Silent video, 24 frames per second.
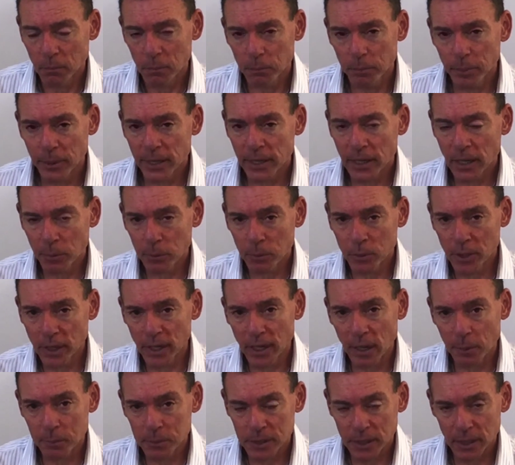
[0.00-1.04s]
Being able to
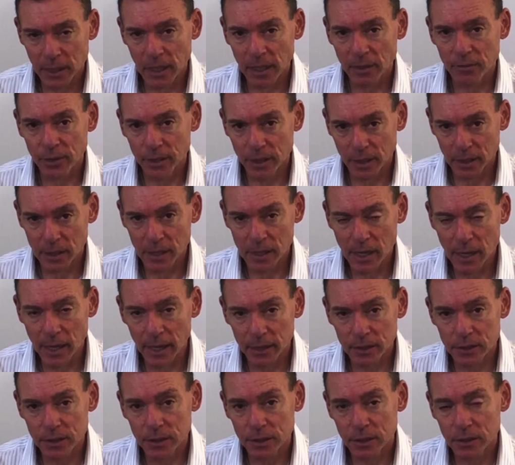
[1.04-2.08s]
come together,
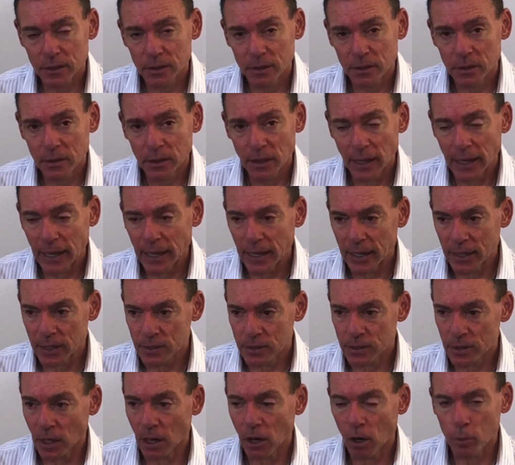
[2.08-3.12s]
connect,
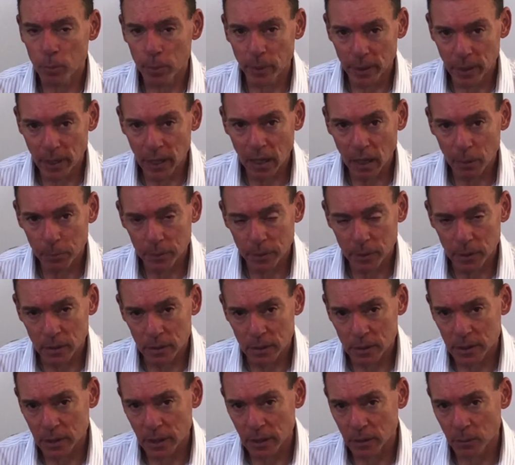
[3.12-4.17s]
and open up
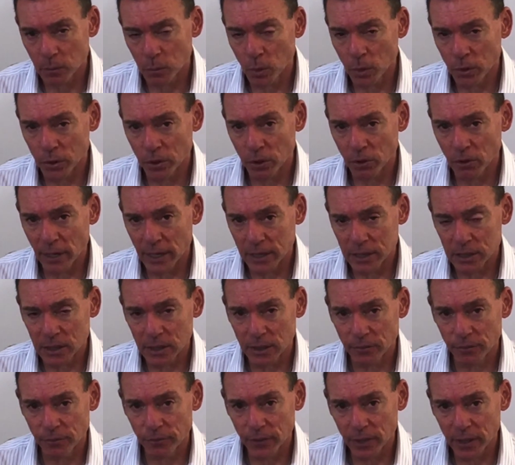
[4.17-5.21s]
and tell them what you're
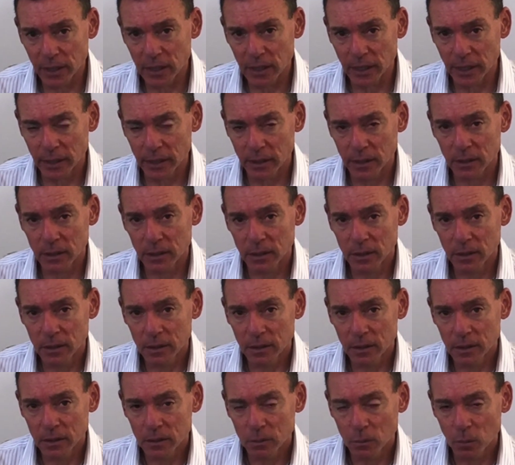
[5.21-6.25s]
actually feeling
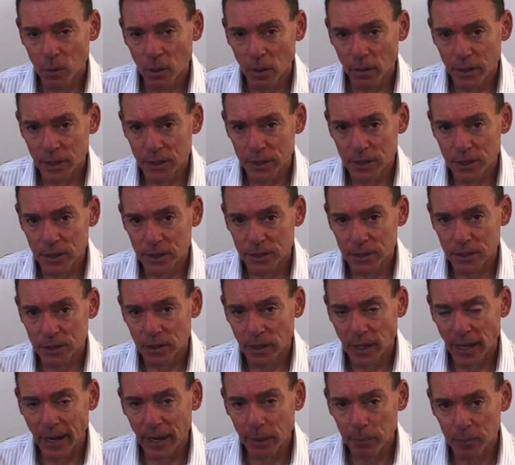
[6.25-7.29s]
while this
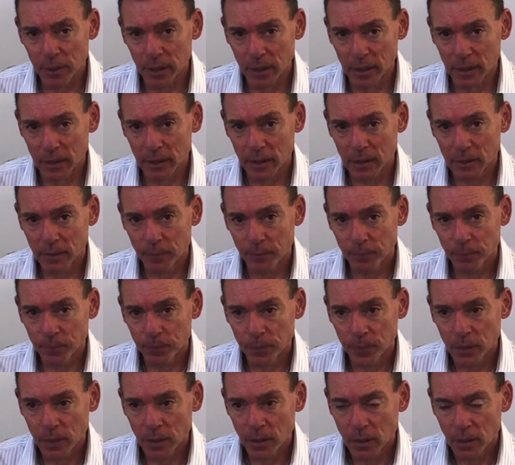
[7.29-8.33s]
is happening
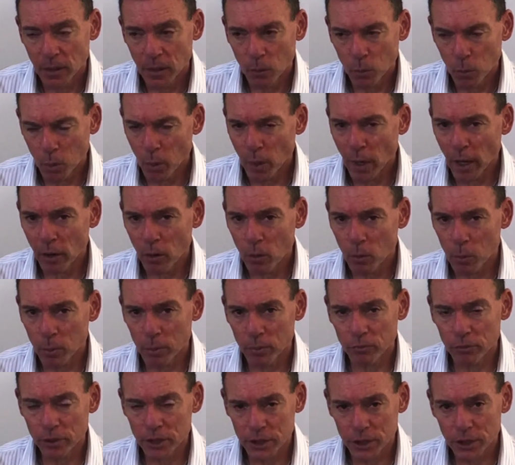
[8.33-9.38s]
will help
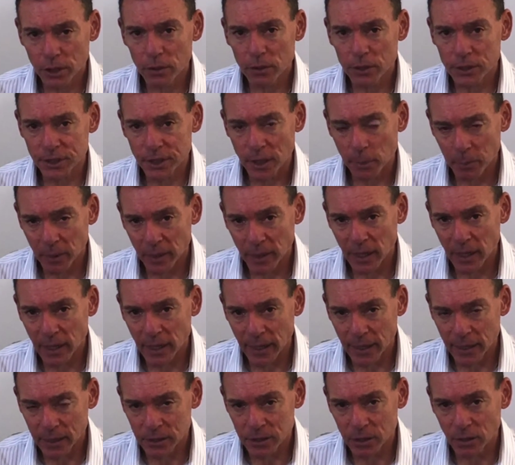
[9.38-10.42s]
reduce some of that
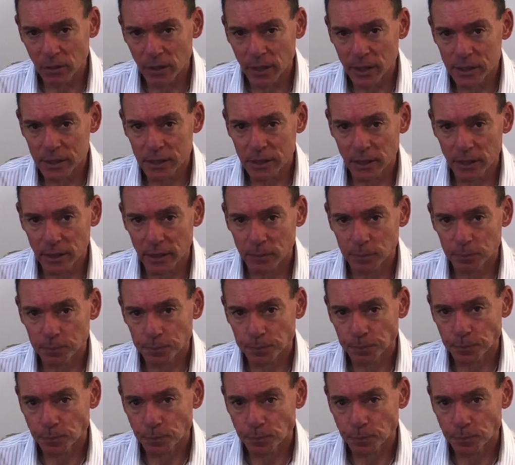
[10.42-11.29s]
anxiety.